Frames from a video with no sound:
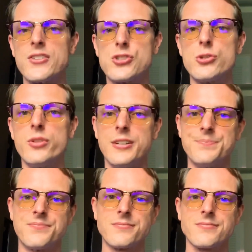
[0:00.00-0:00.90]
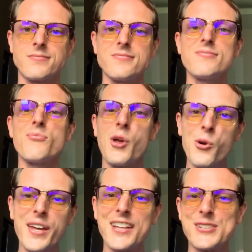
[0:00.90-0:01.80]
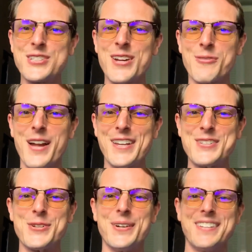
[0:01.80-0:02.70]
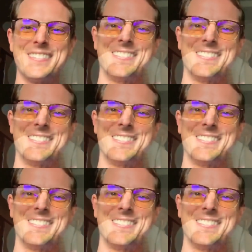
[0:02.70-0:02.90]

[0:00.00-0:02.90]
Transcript: student. Okay, let's get right into it.